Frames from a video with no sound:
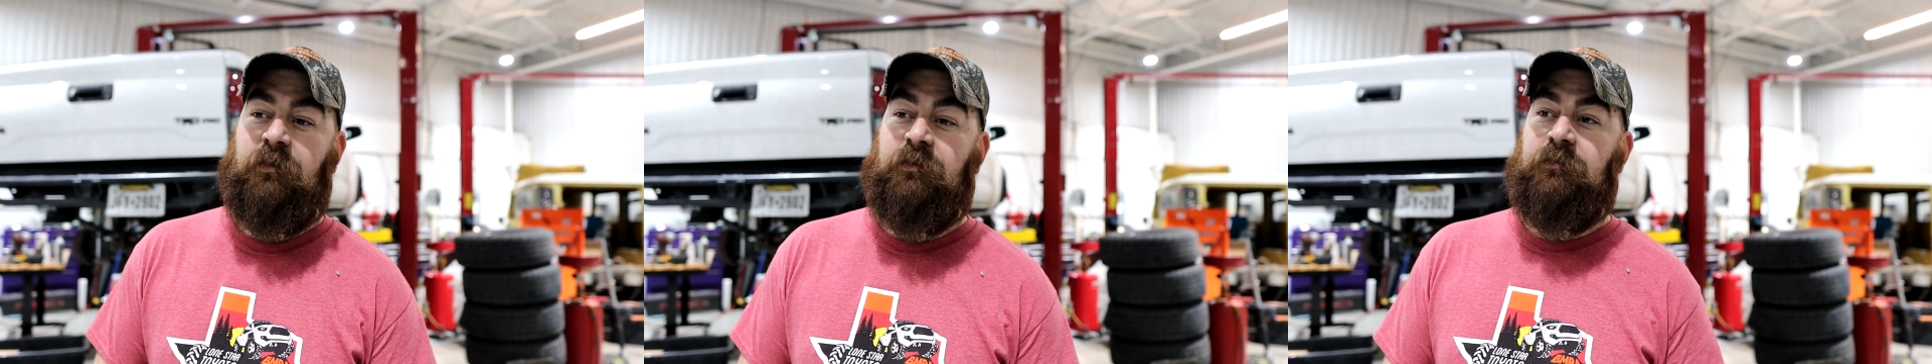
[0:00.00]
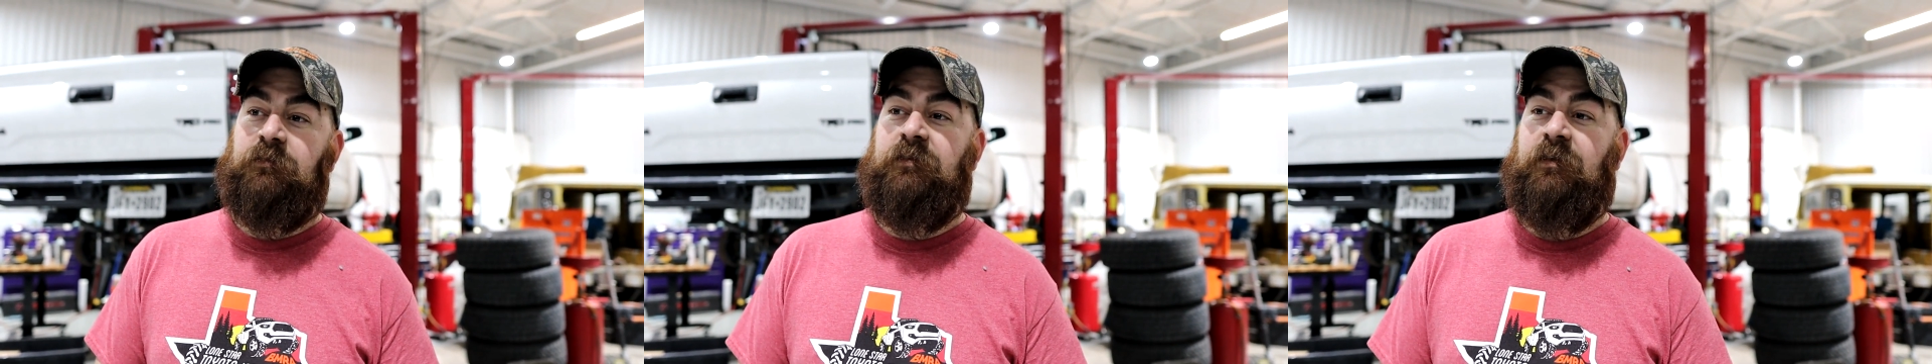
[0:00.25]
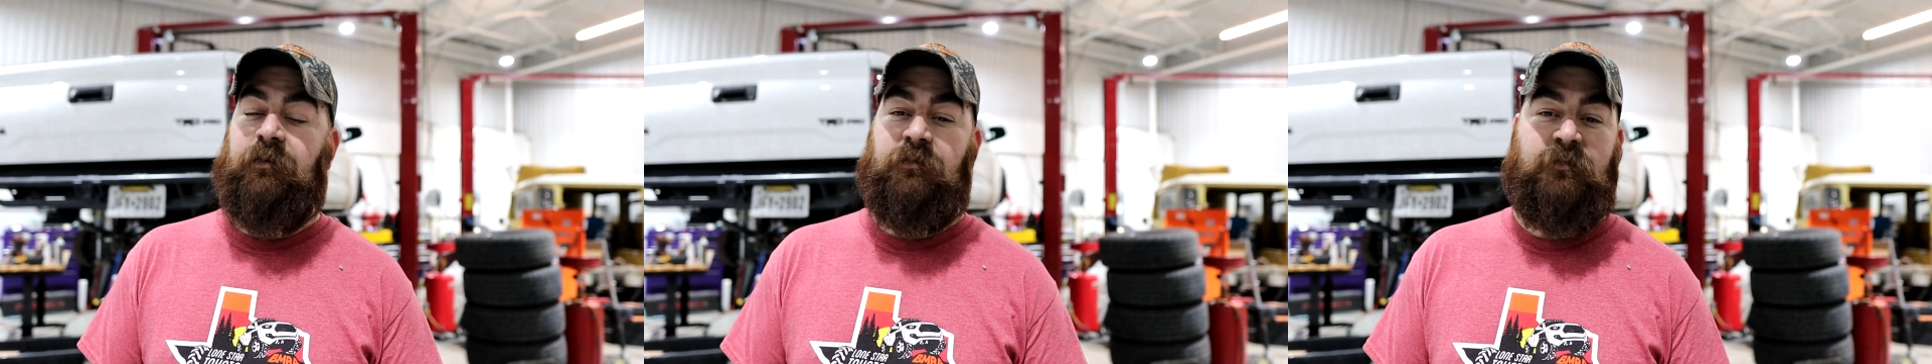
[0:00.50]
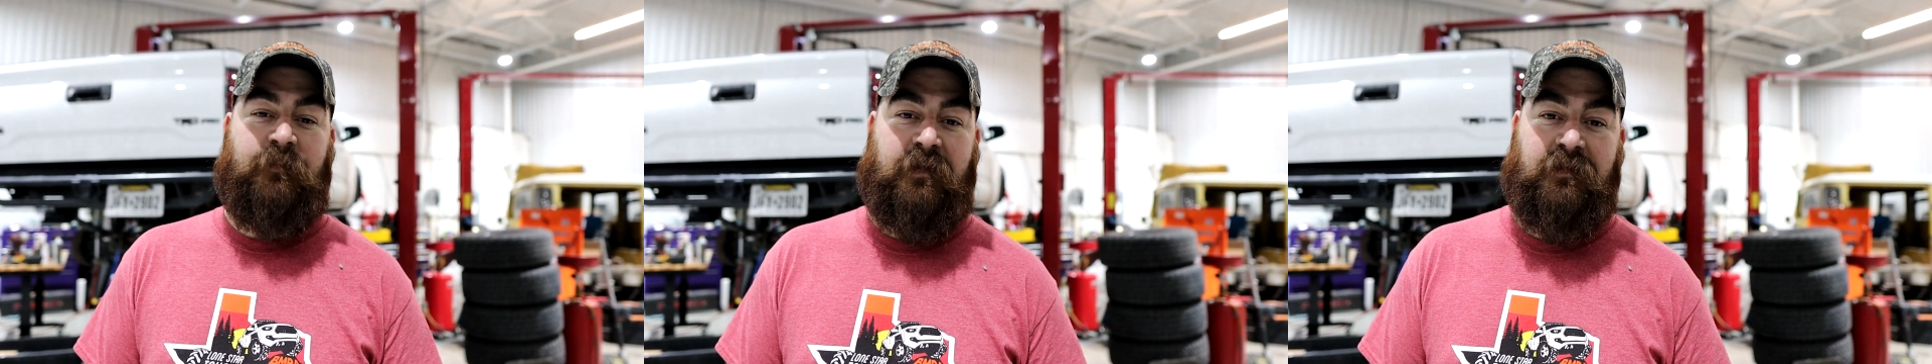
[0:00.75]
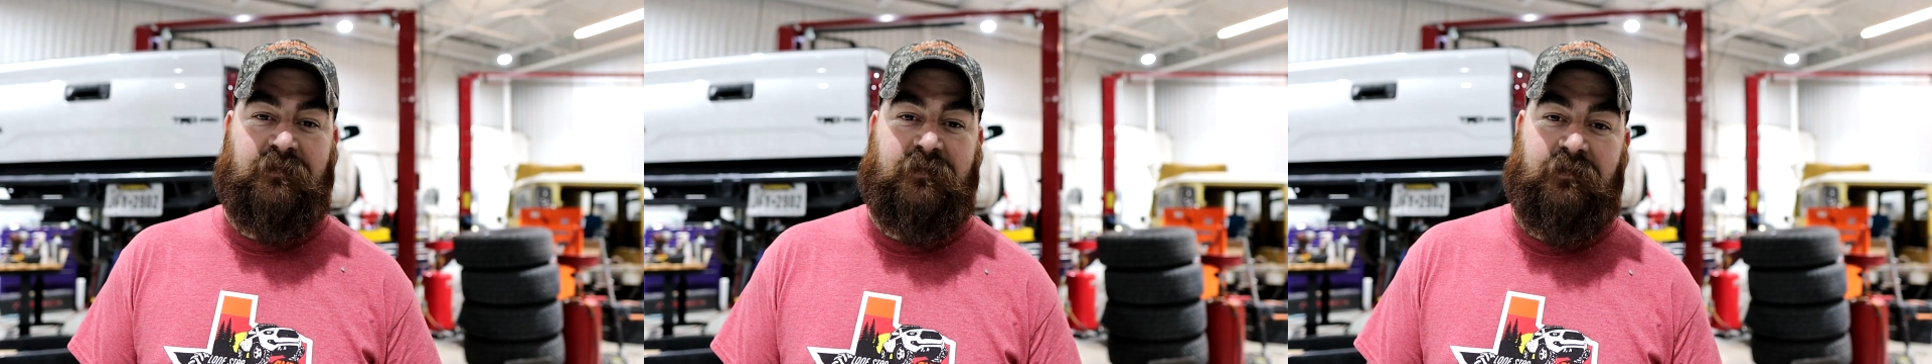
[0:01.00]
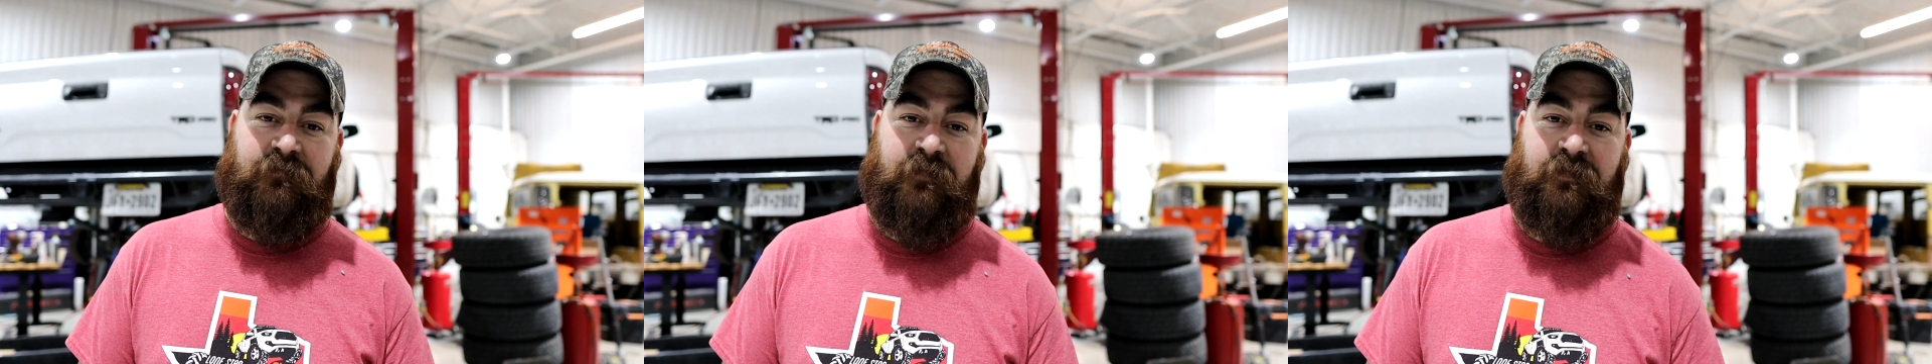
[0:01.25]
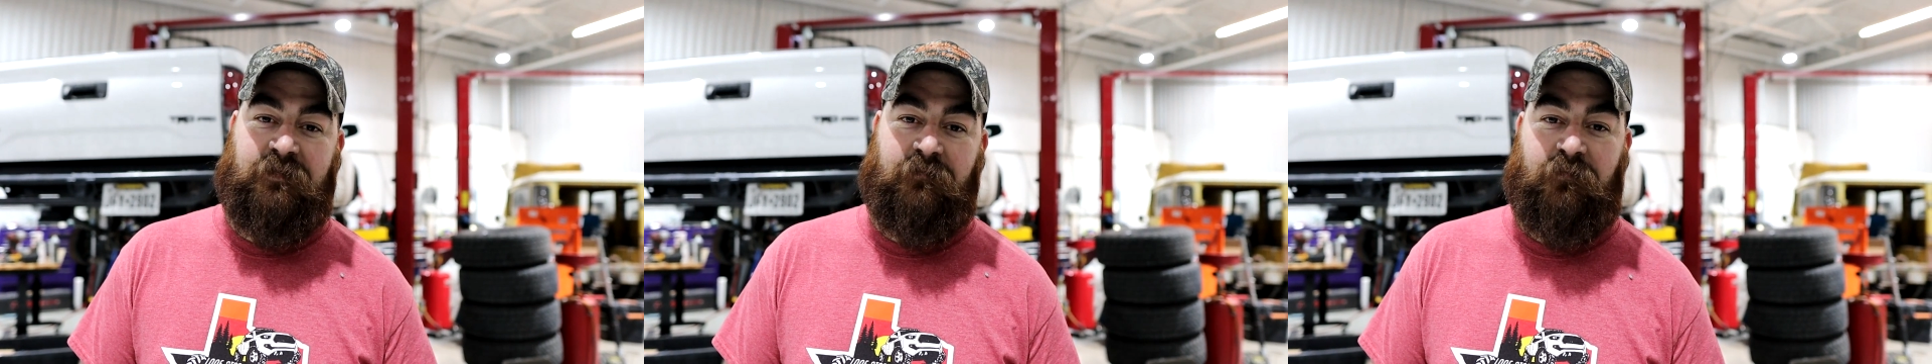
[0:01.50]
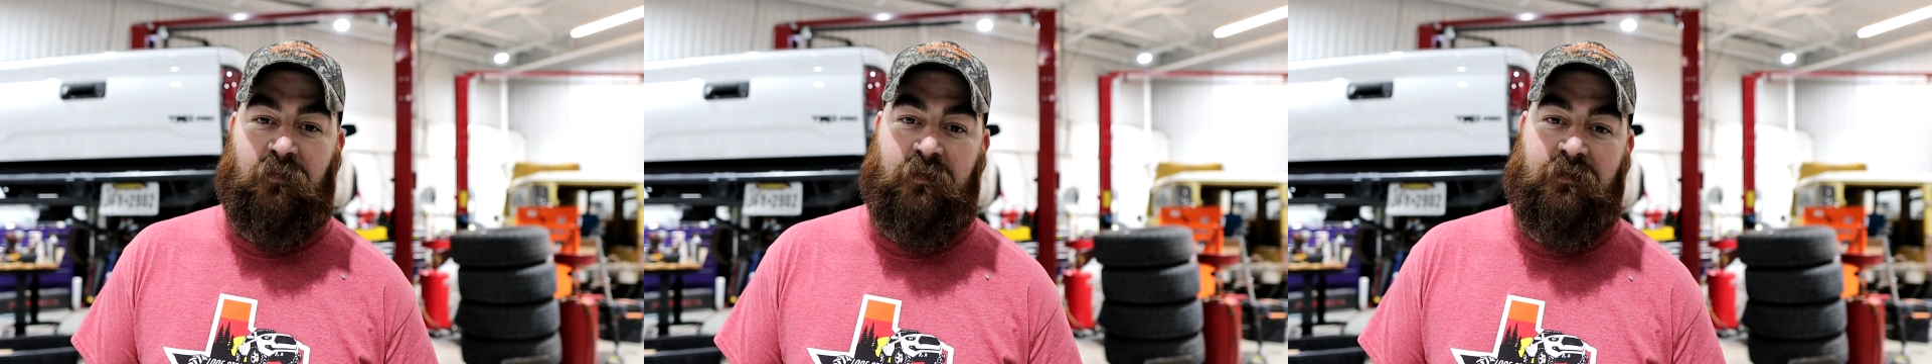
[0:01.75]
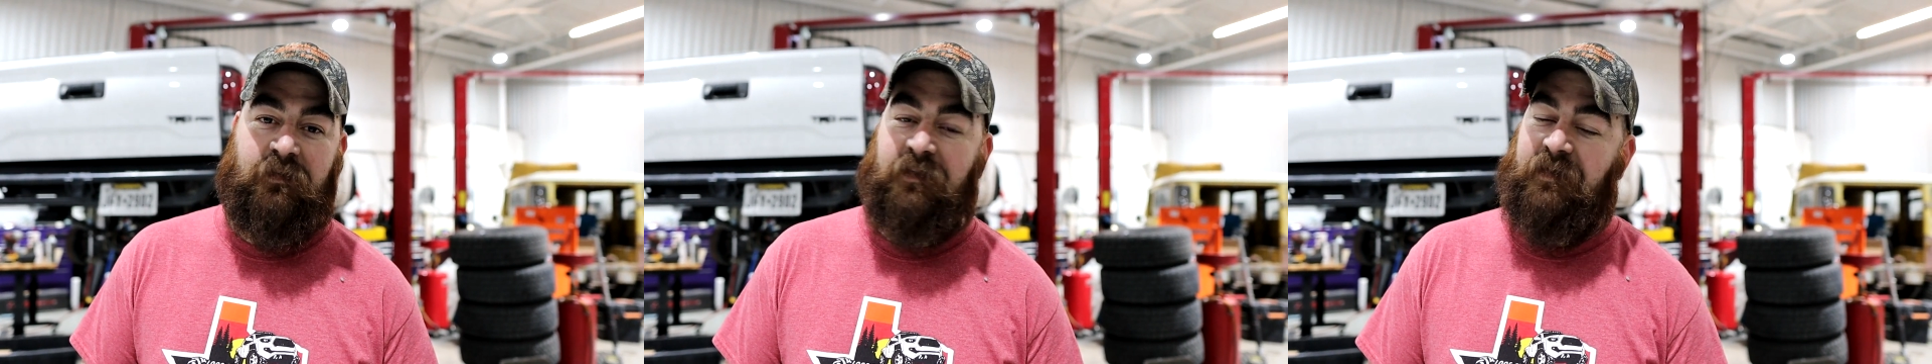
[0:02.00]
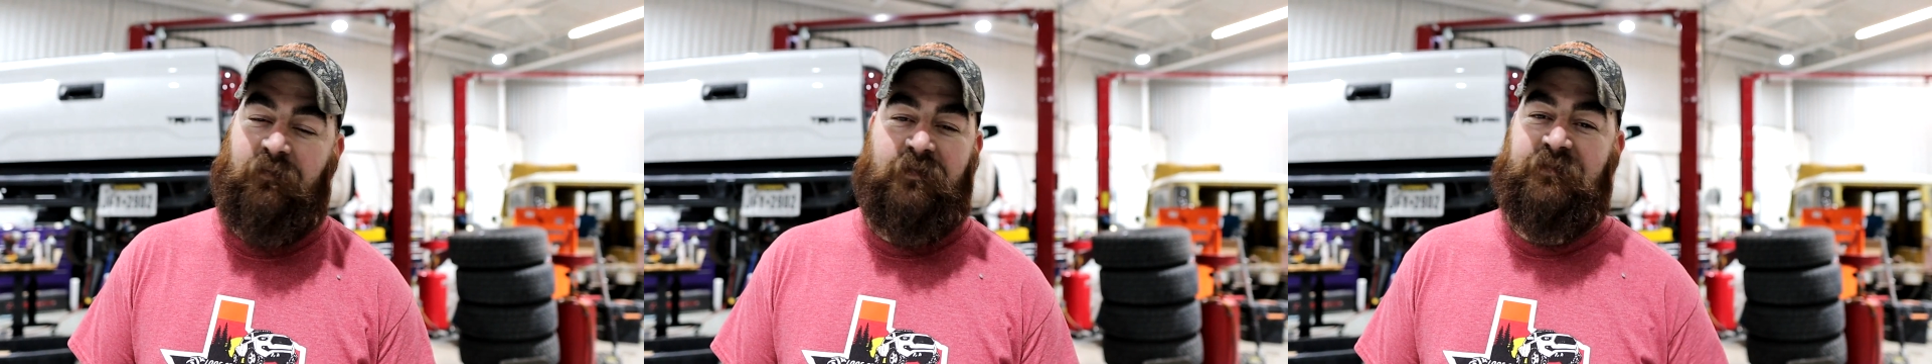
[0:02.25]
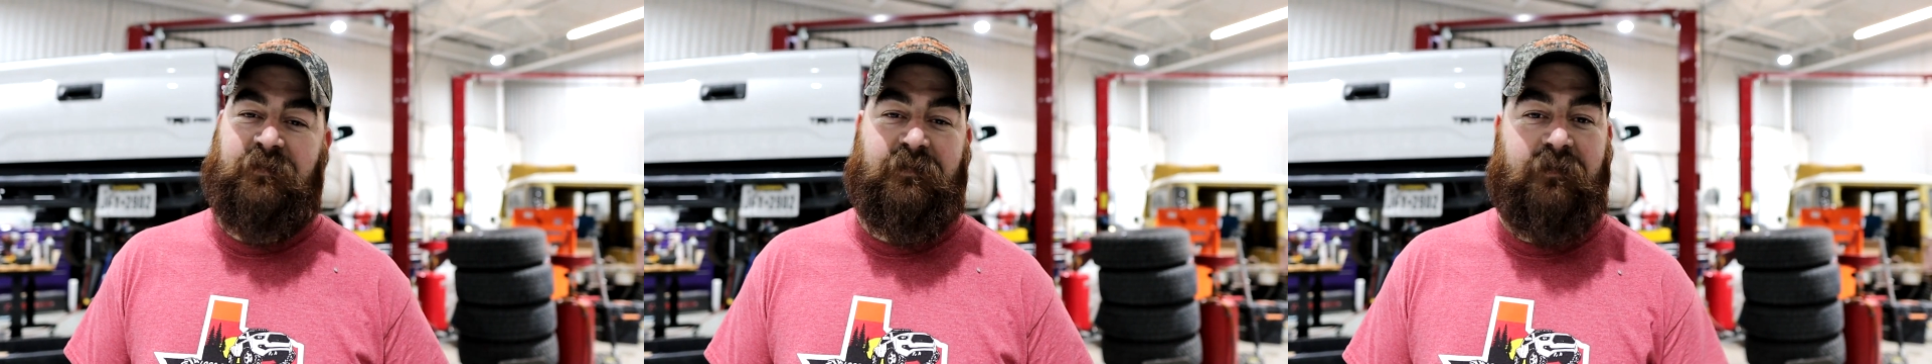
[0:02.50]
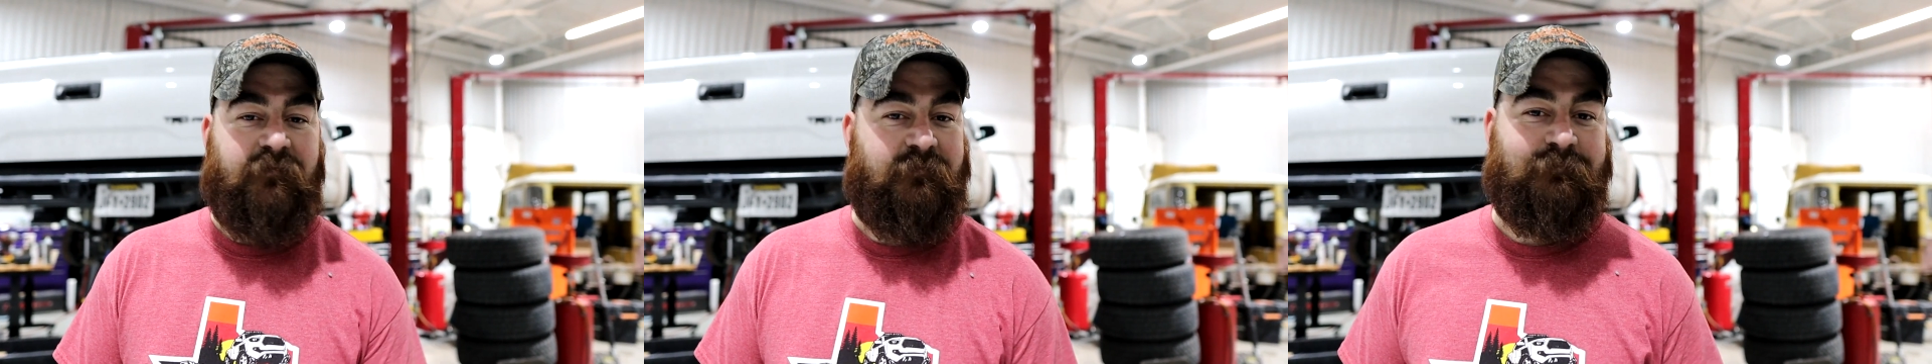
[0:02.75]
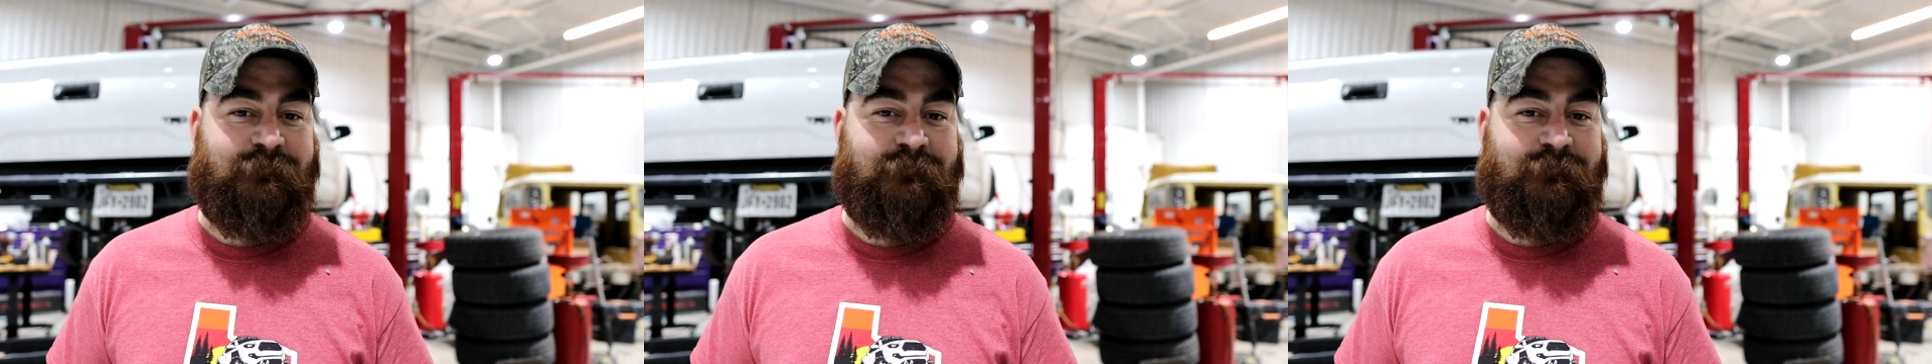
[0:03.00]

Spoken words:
interior space than the 5th gen 4Runner, and that wasn't enough.